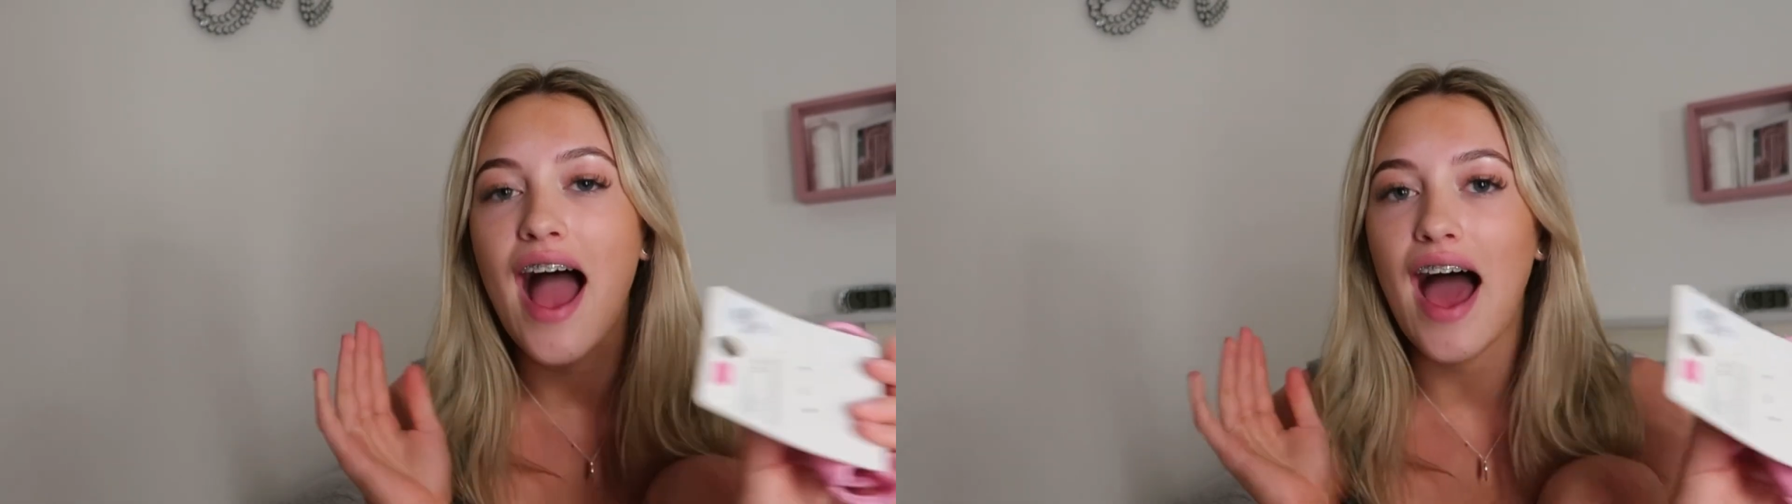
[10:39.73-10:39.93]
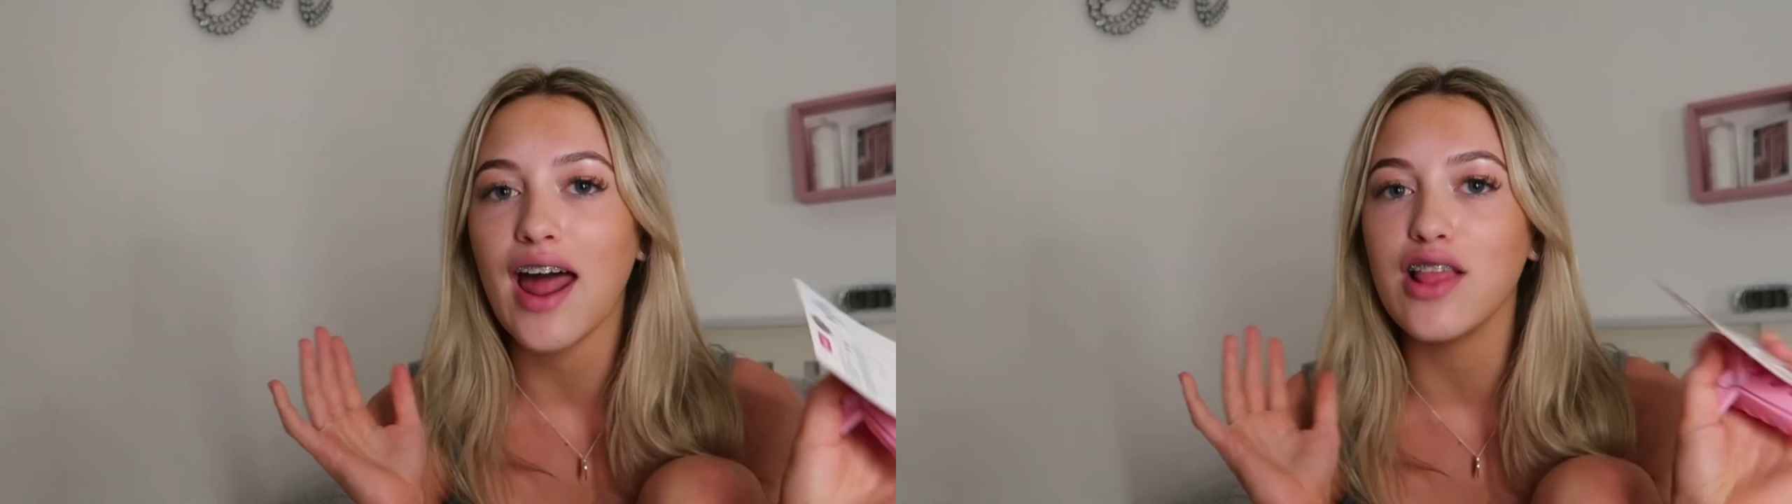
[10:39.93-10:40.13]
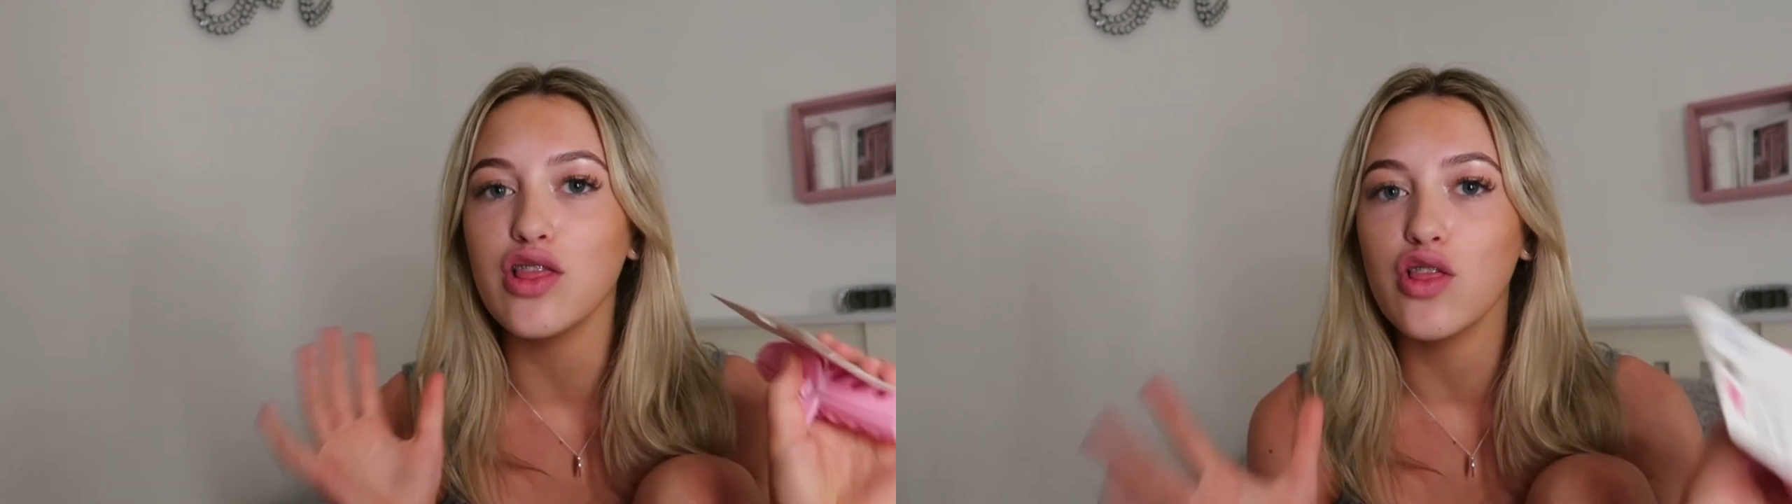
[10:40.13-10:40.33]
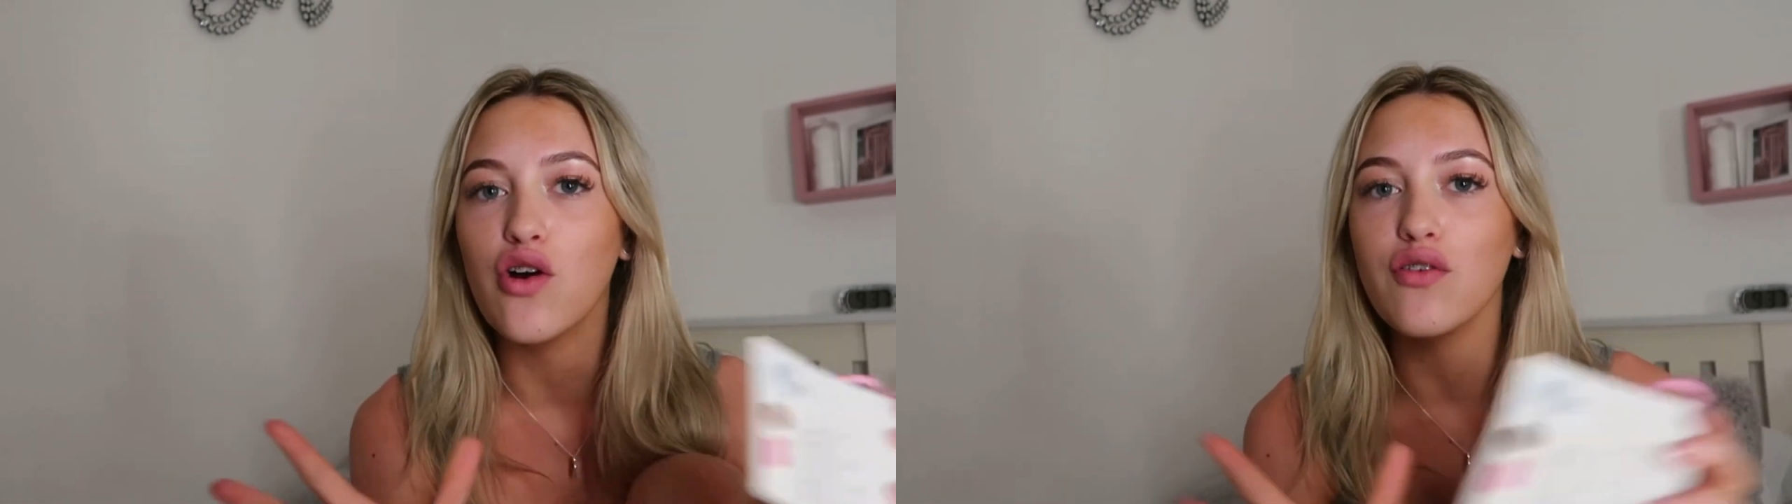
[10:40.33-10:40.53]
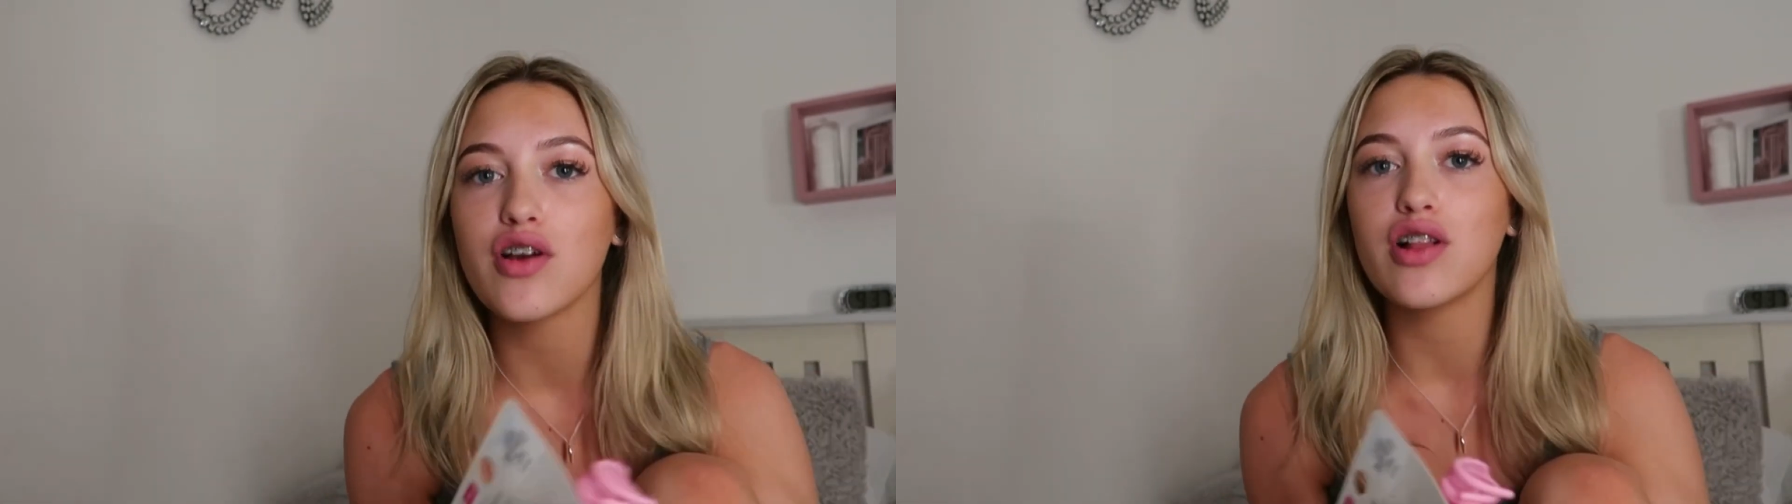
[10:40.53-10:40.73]
and I
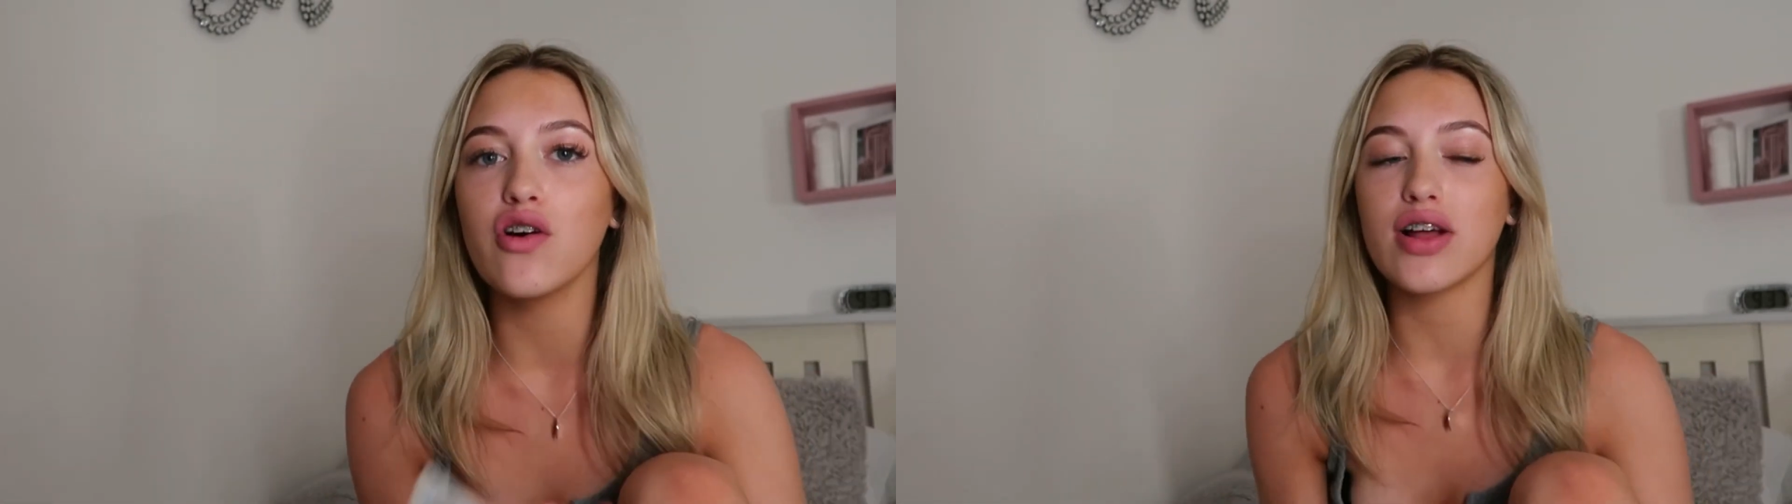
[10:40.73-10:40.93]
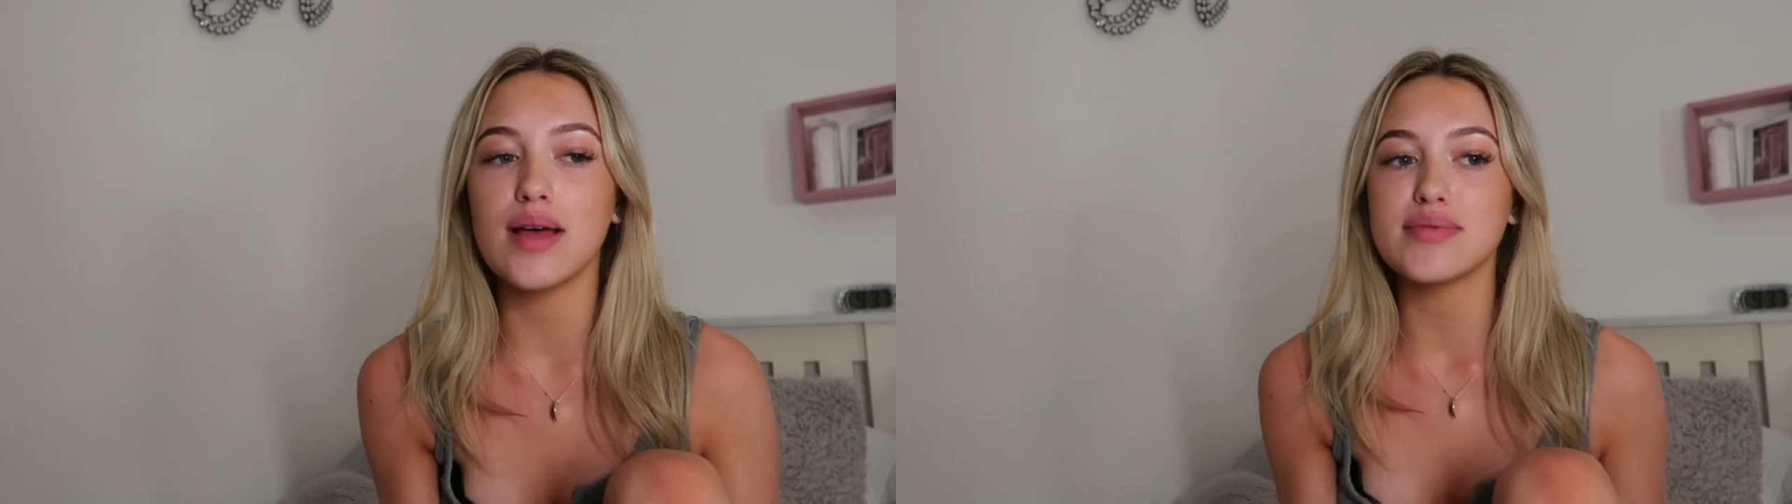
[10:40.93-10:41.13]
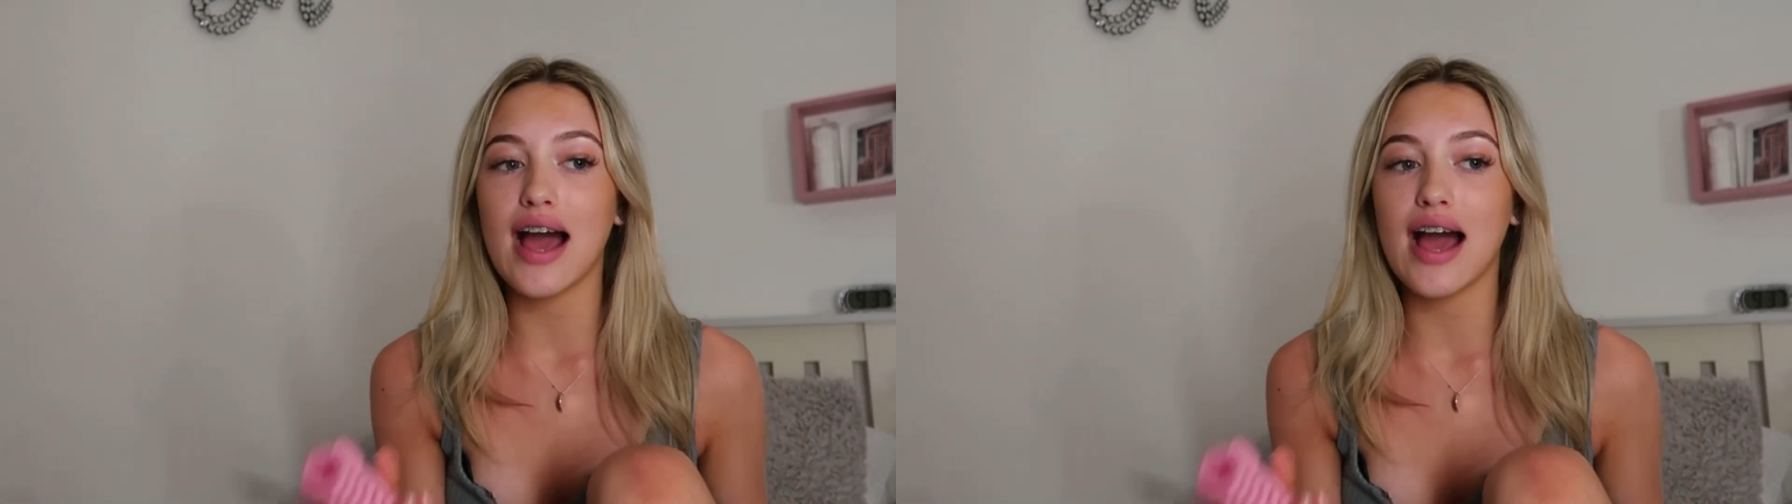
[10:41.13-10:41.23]
love claw clips.